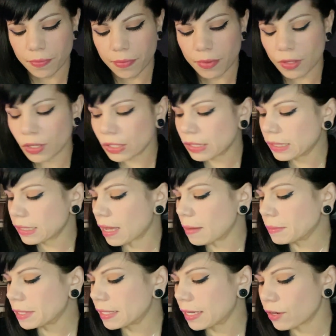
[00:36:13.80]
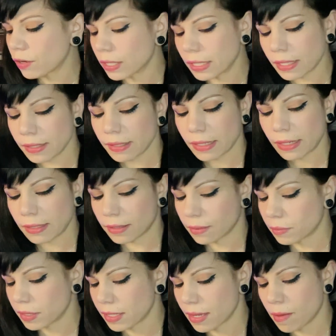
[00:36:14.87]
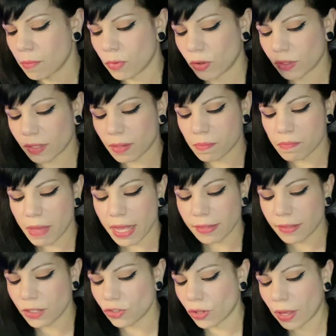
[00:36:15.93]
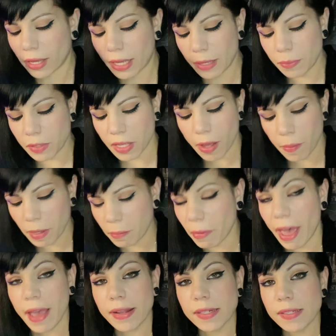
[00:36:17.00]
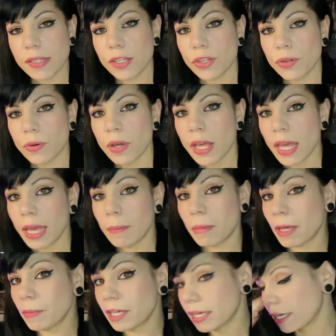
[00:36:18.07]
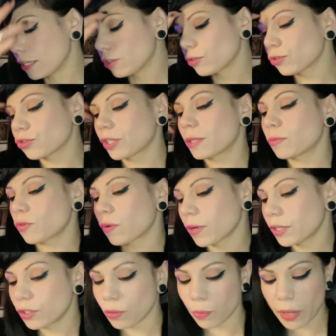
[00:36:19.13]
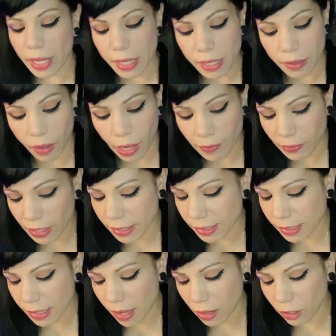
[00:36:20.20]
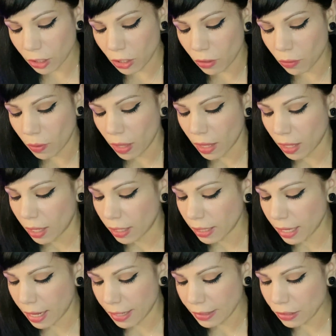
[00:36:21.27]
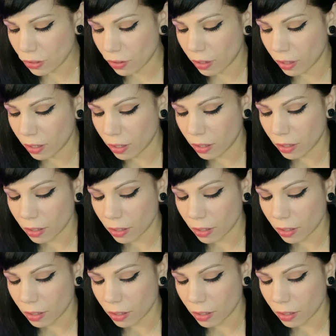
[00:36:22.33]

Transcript: There's some synchronicity, some symbol, some message that keeps coming back to you, maybe in your dreams or in your waking life, that is telling you, Cancer,